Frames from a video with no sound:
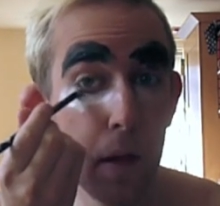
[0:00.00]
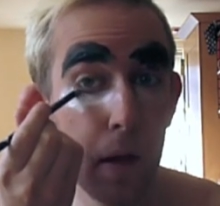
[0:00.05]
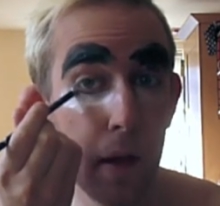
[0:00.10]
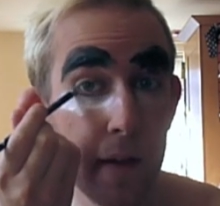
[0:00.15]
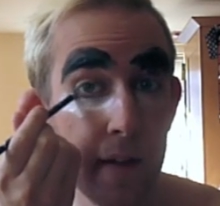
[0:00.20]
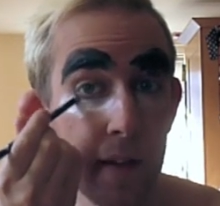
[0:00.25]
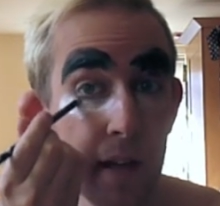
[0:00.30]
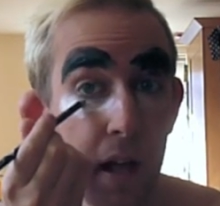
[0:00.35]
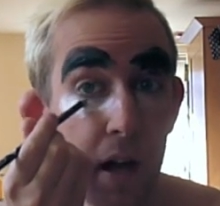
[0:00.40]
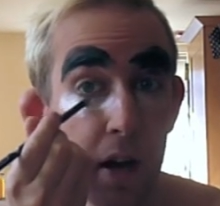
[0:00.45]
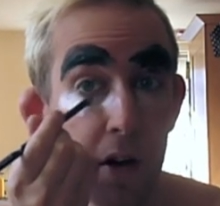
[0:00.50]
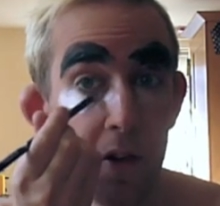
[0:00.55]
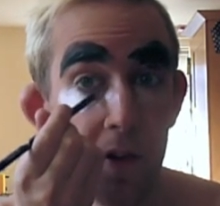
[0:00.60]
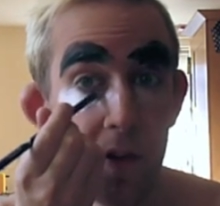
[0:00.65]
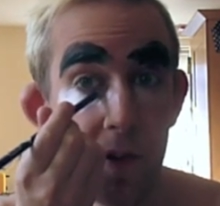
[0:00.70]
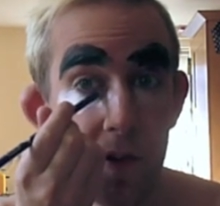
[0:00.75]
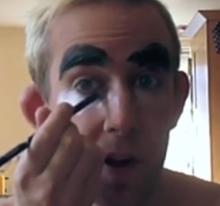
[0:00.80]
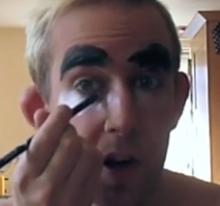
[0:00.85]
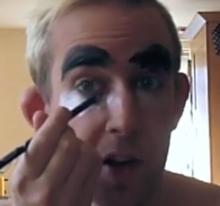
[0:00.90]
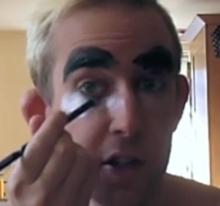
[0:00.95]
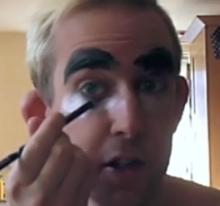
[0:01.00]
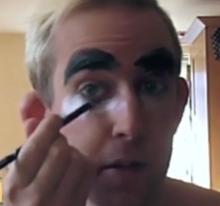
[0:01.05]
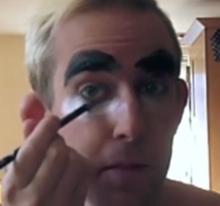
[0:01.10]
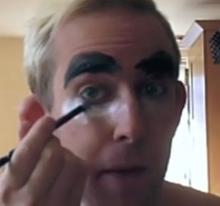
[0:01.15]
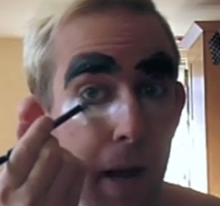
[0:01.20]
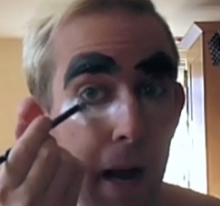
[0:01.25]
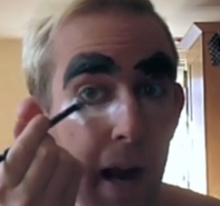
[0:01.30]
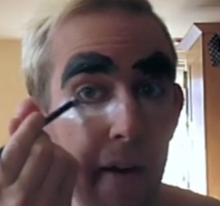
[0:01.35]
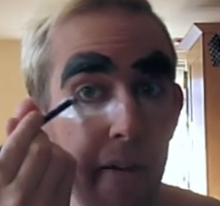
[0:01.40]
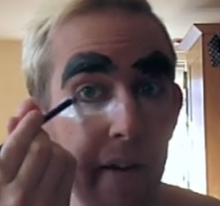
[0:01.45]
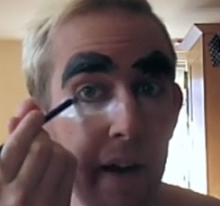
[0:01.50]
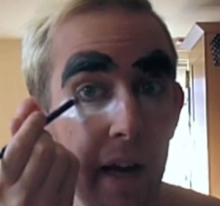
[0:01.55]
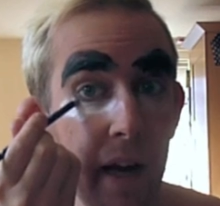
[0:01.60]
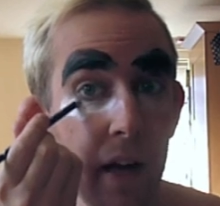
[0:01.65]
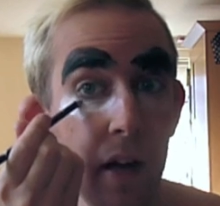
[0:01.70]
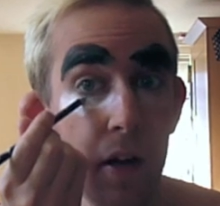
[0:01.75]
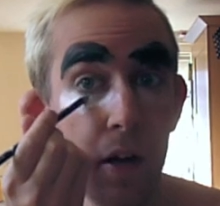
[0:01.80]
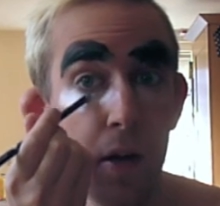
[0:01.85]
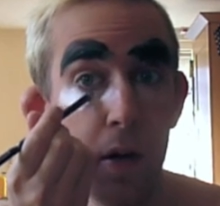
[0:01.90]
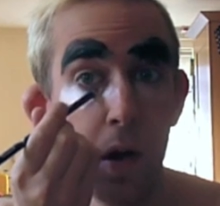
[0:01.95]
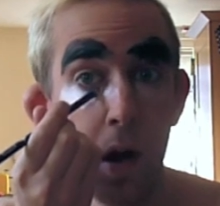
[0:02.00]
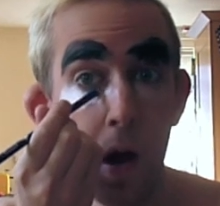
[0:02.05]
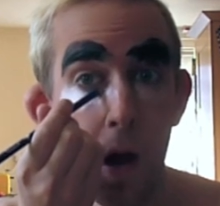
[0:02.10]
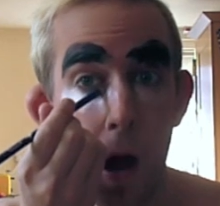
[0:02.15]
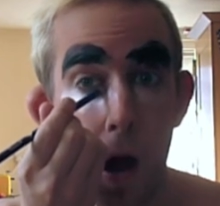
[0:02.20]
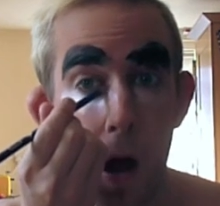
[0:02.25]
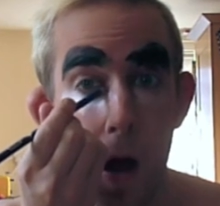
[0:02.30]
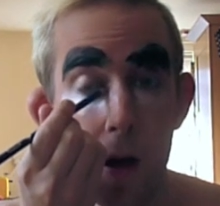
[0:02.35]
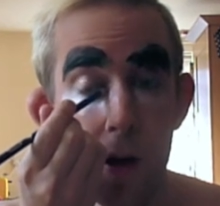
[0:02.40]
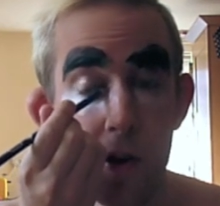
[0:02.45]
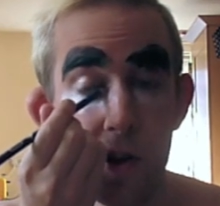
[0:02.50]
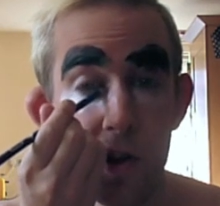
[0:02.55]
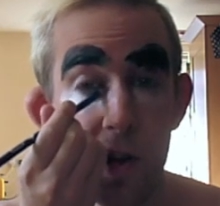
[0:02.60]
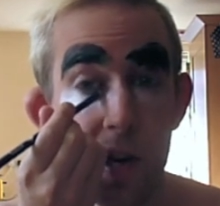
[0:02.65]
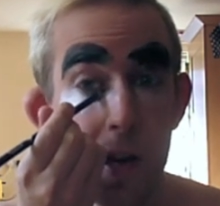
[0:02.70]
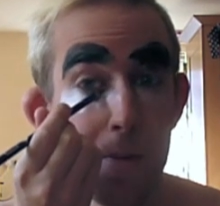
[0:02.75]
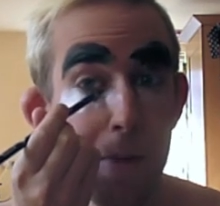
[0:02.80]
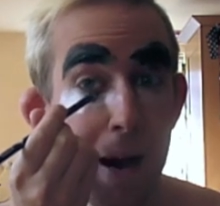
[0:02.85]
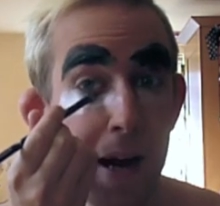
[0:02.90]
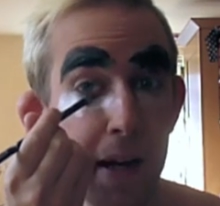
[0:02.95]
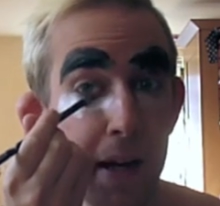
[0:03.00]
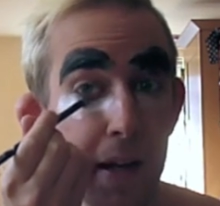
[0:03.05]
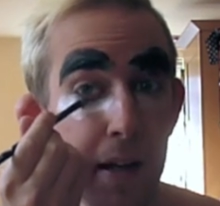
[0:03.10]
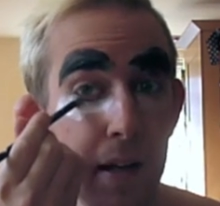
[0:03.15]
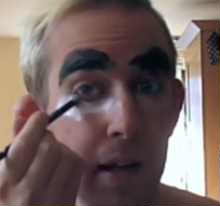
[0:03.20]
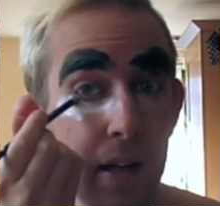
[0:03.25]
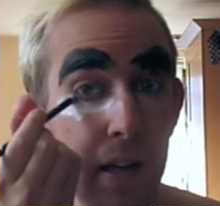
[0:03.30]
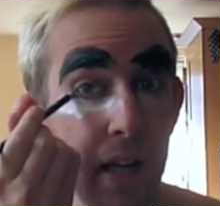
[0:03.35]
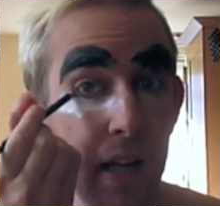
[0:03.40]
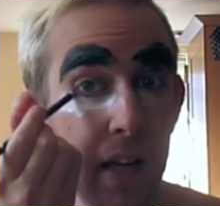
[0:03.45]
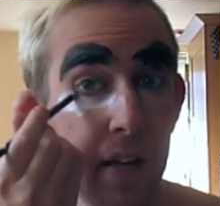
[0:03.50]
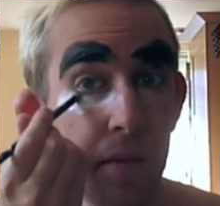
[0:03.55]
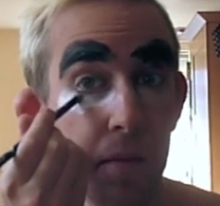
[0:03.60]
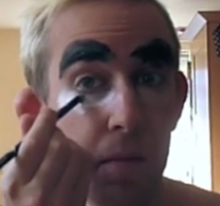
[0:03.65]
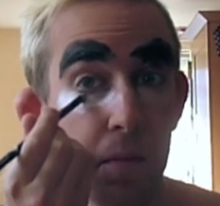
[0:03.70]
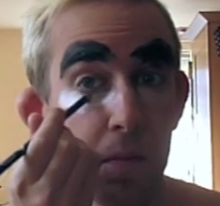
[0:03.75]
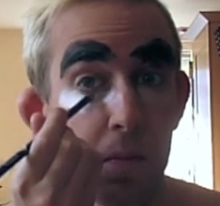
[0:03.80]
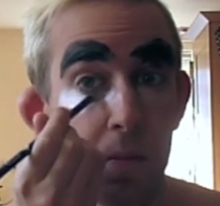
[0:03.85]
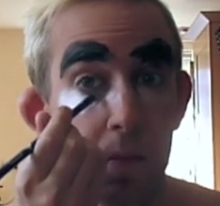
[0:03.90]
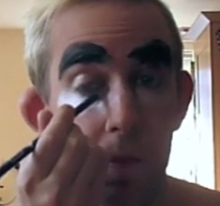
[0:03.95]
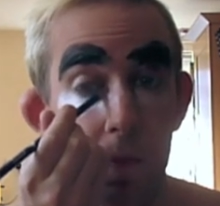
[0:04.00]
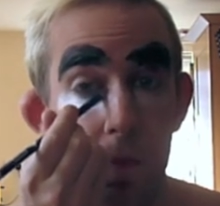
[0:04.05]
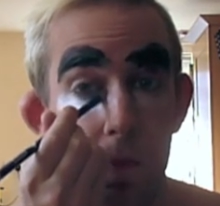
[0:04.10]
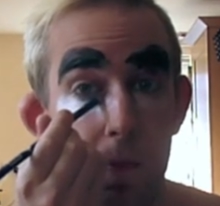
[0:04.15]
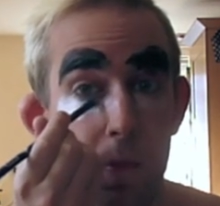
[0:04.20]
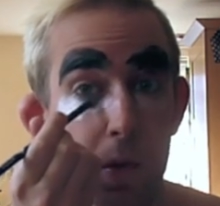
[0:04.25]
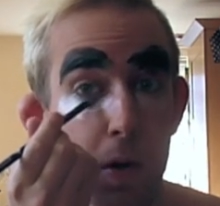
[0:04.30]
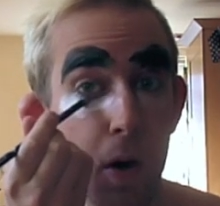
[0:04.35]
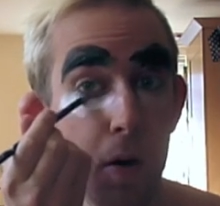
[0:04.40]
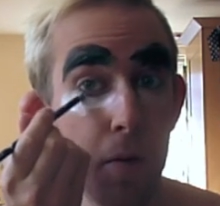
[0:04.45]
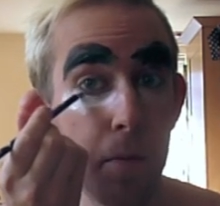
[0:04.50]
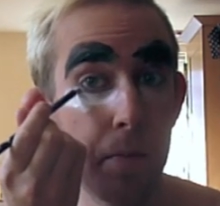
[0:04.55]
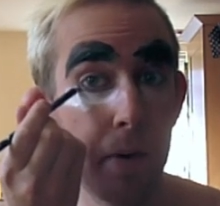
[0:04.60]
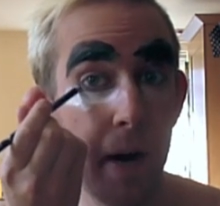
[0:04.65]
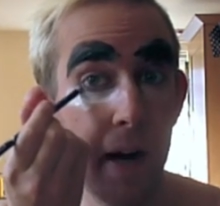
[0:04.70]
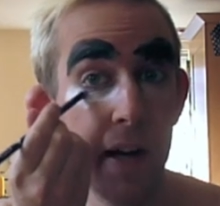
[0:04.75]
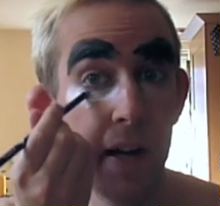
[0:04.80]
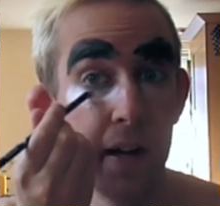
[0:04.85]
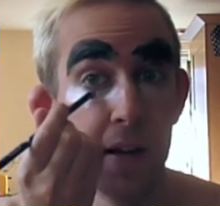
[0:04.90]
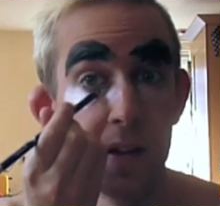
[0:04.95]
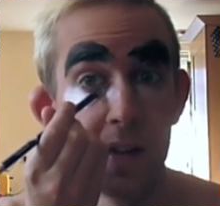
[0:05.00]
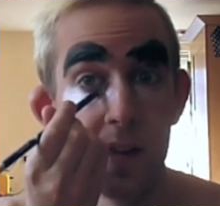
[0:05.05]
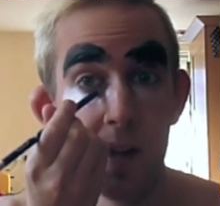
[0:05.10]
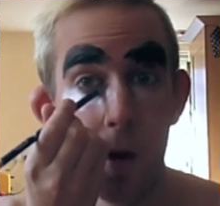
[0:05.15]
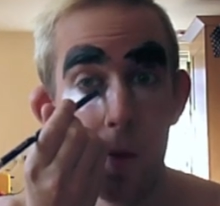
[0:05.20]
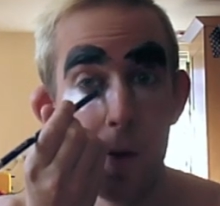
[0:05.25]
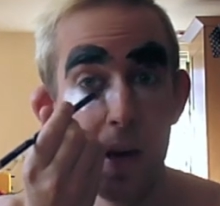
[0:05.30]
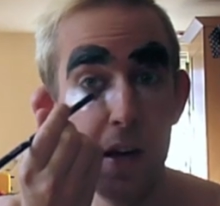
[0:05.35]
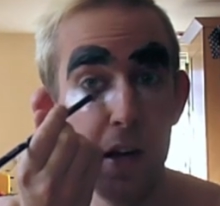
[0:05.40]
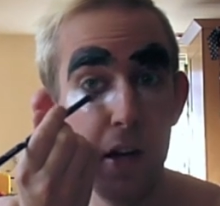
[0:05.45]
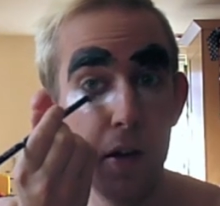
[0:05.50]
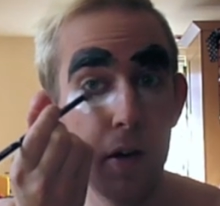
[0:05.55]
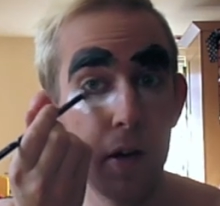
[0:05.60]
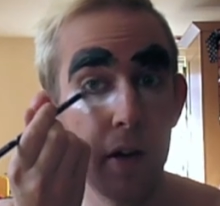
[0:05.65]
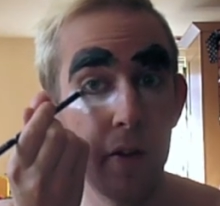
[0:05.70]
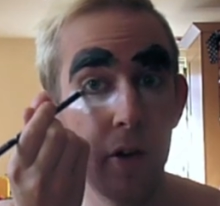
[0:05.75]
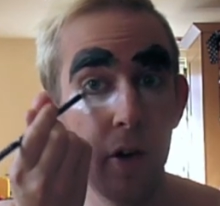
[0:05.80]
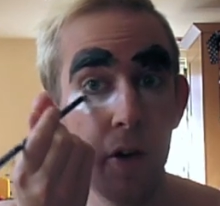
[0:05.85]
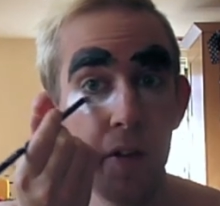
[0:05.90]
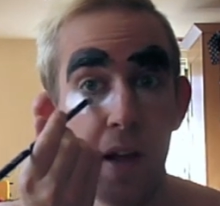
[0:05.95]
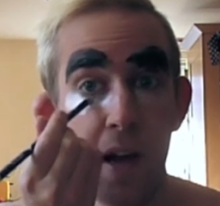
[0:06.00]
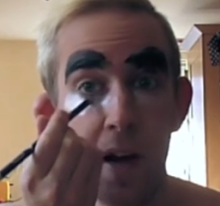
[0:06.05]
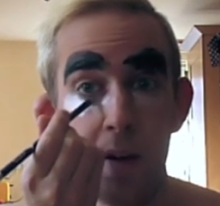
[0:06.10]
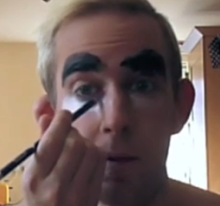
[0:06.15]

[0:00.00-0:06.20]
is the colour of the Virgin Mary, who she immaculately got preggers. So I mean, you could have got